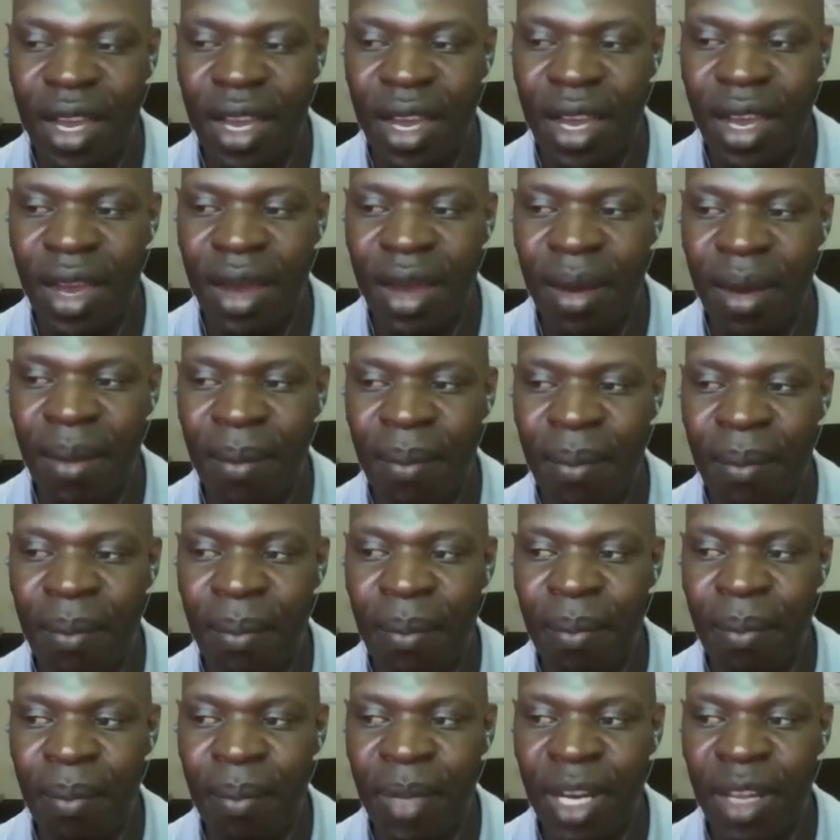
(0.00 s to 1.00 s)

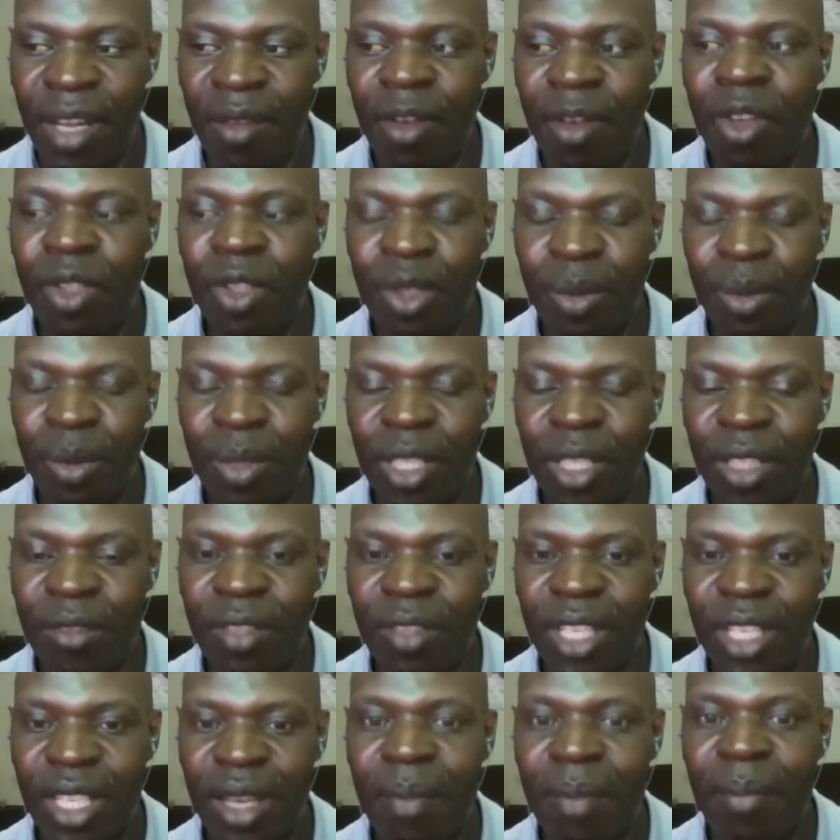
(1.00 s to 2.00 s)
But I also believe
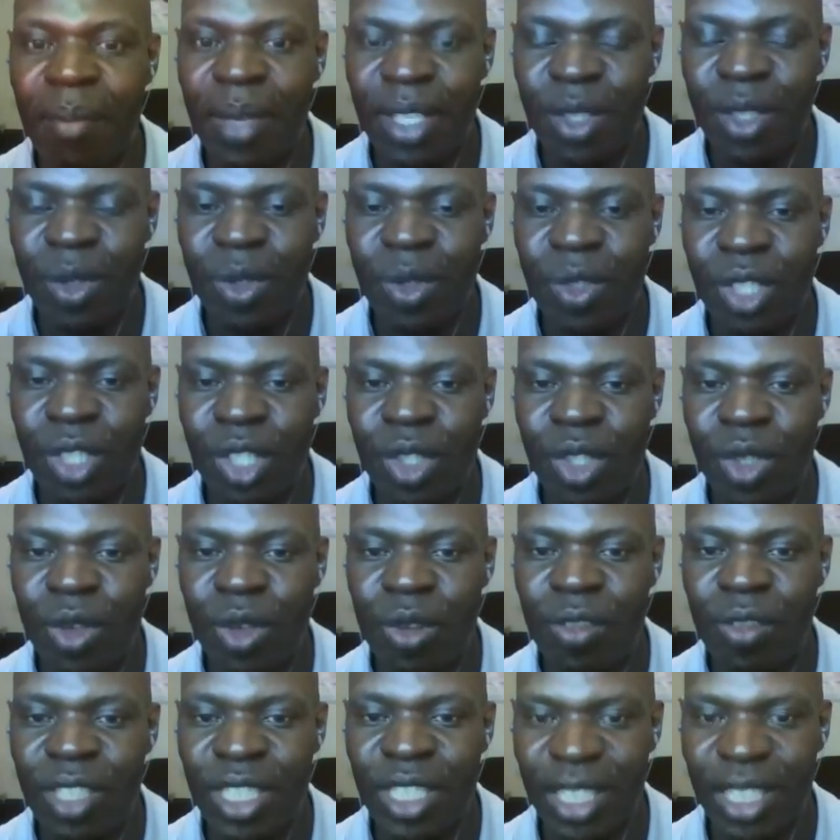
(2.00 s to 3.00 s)
that Umpire Association
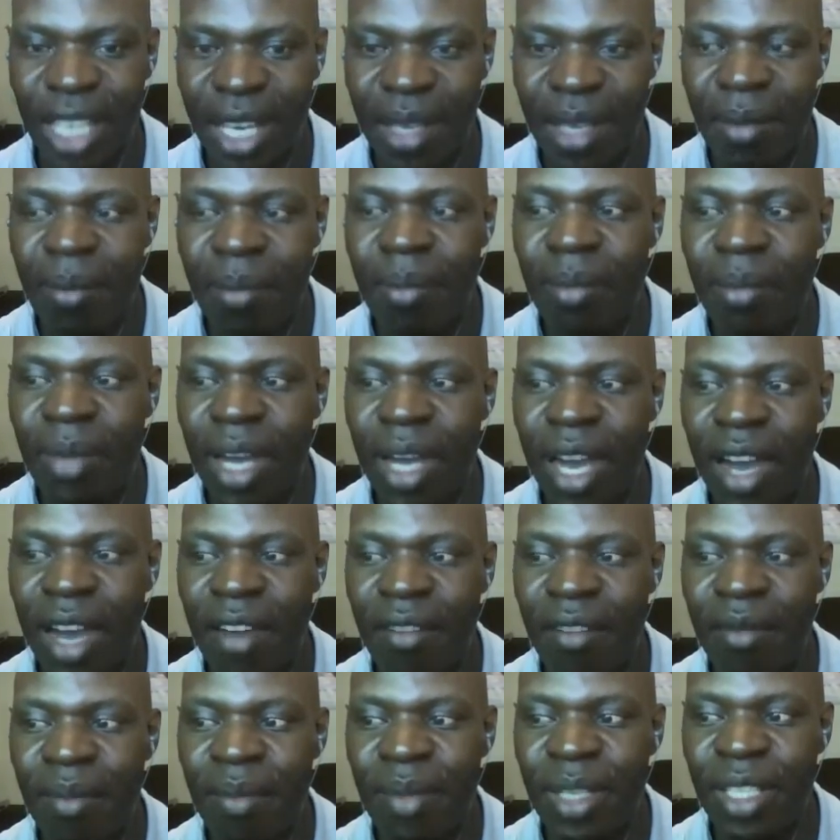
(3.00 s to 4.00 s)
over time
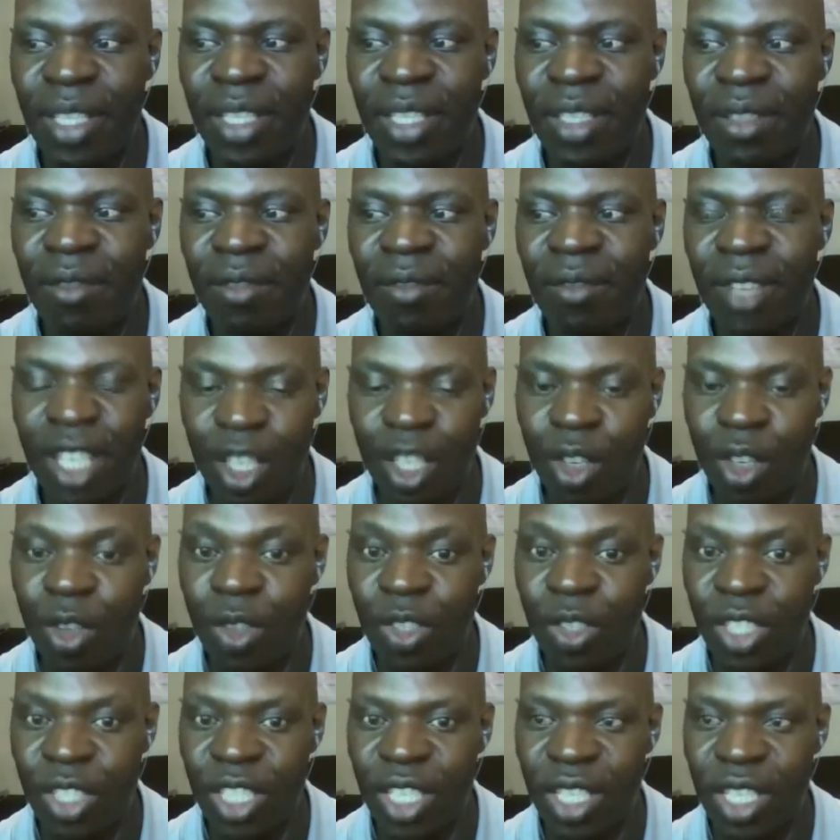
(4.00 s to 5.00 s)
have been very
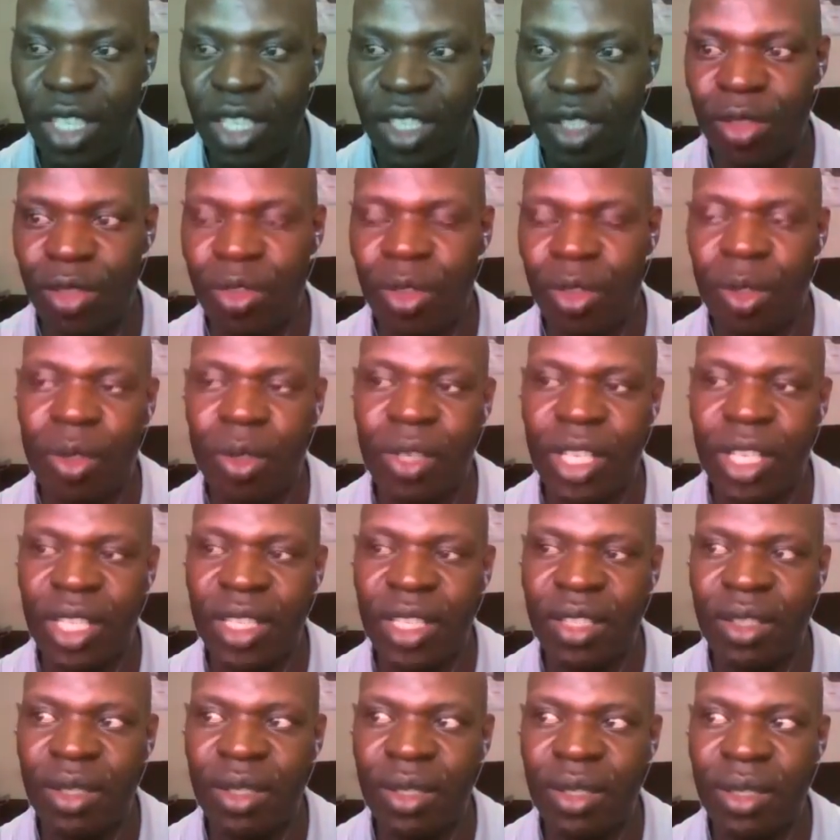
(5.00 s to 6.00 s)
considerate. If you look at
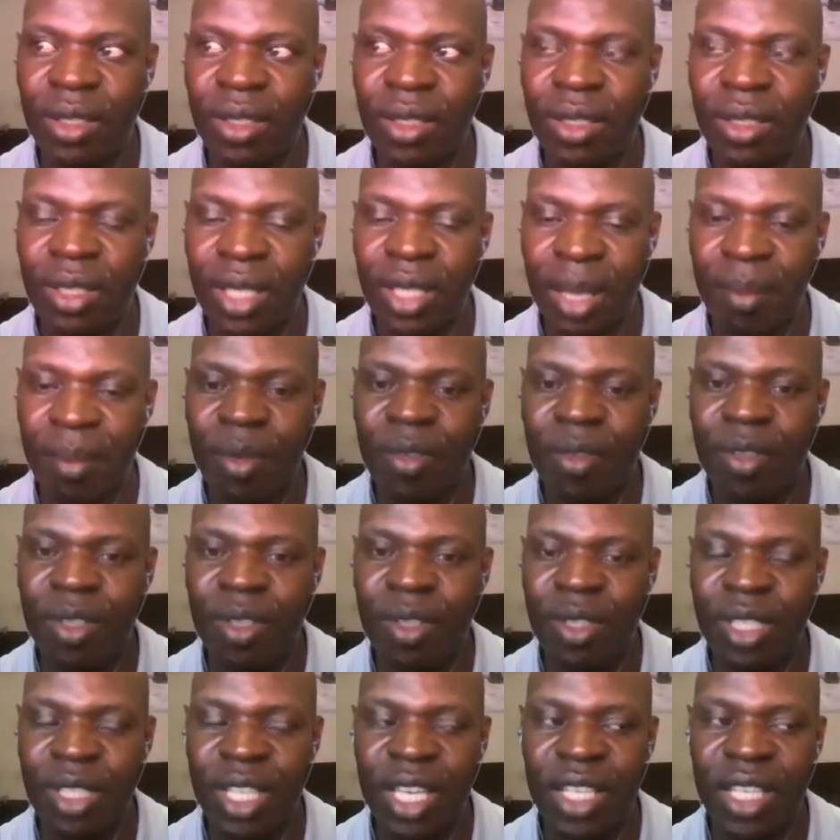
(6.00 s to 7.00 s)
some of
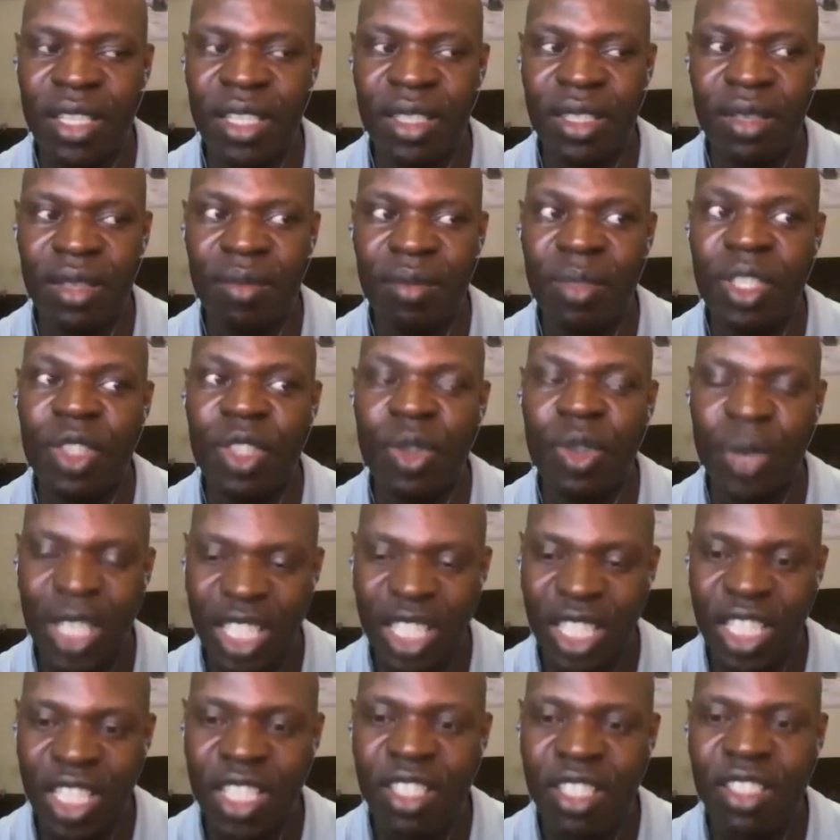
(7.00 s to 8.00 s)
those debts, they've been
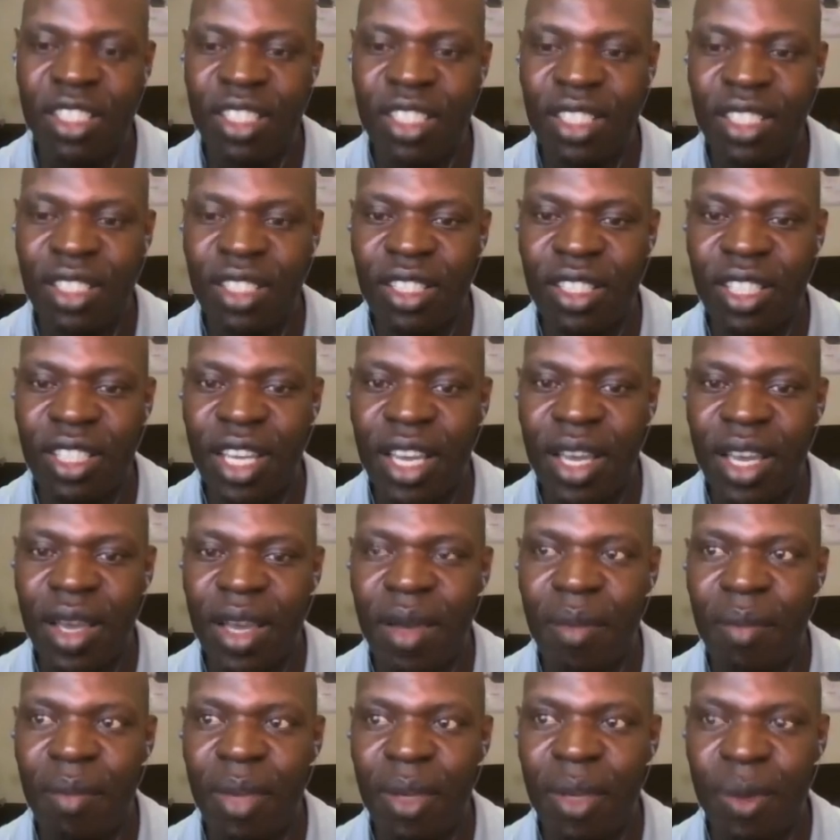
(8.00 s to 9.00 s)
2018,
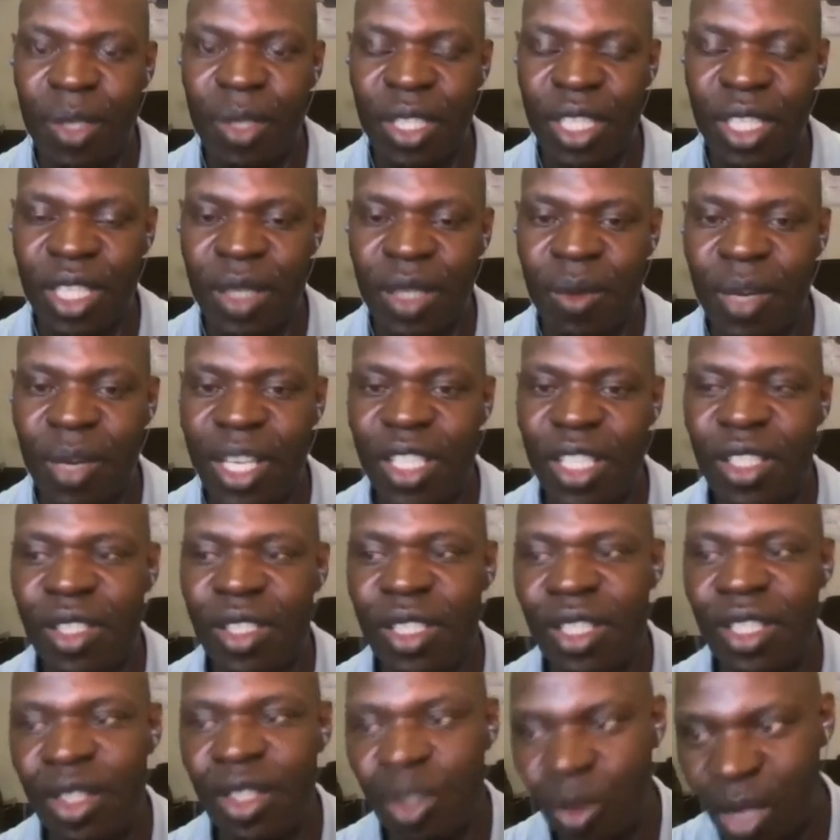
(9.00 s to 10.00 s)
but we still went
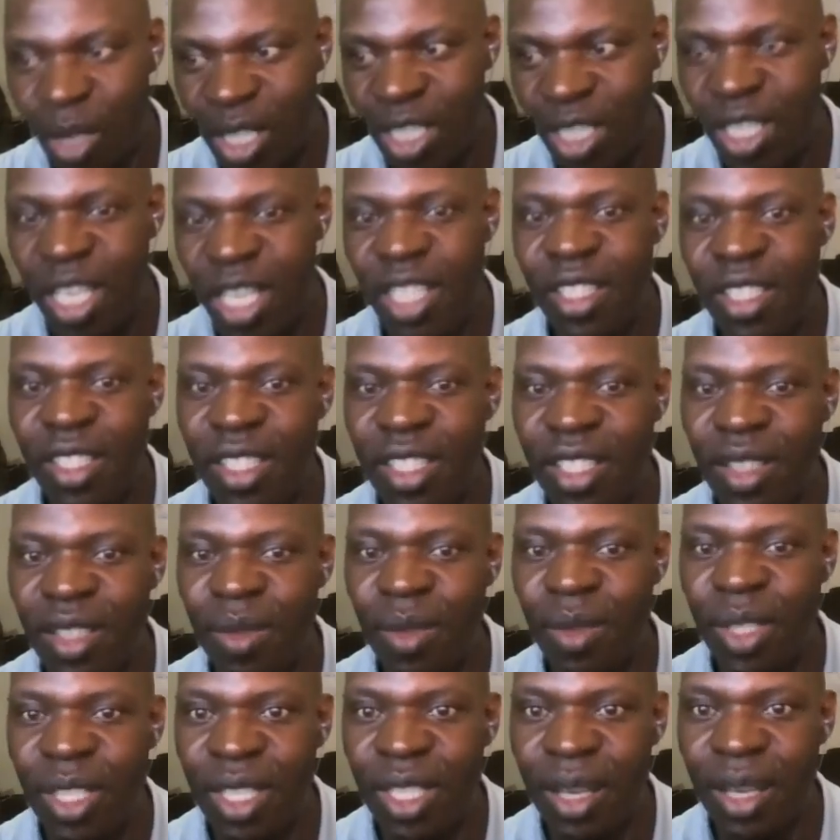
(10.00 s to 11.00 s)
in 2019
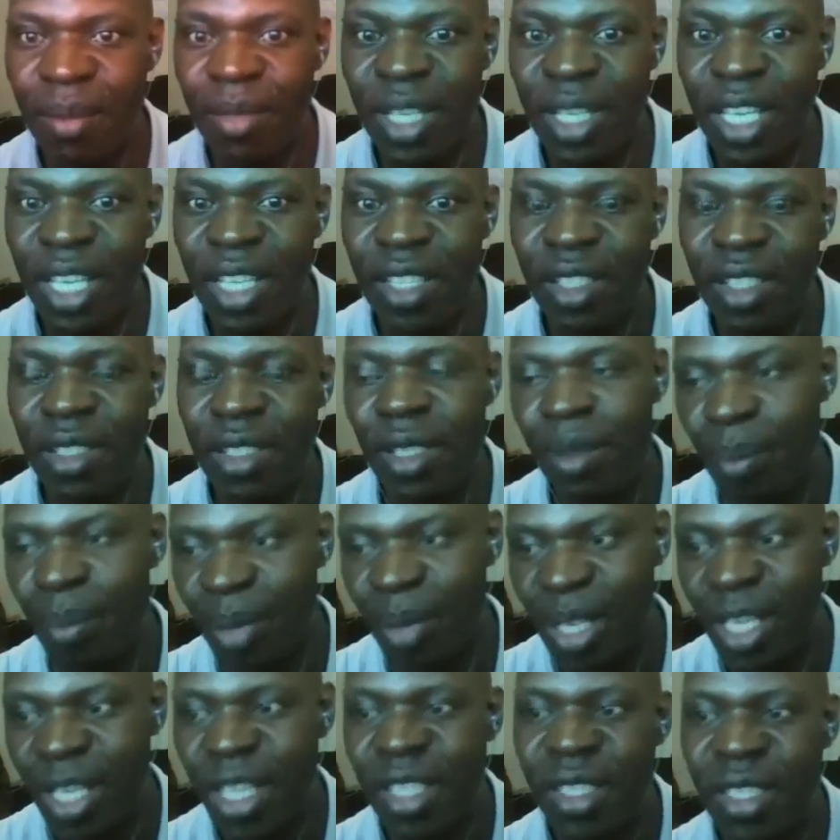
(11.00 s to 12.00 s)
with some debts. They
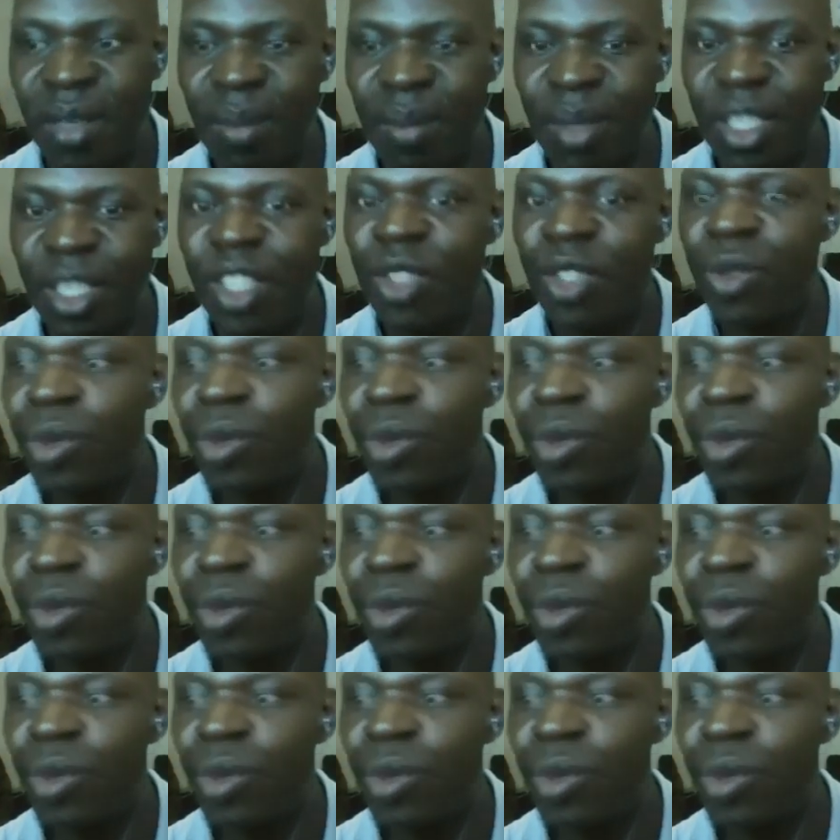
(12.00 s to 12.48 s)
paid us a bit.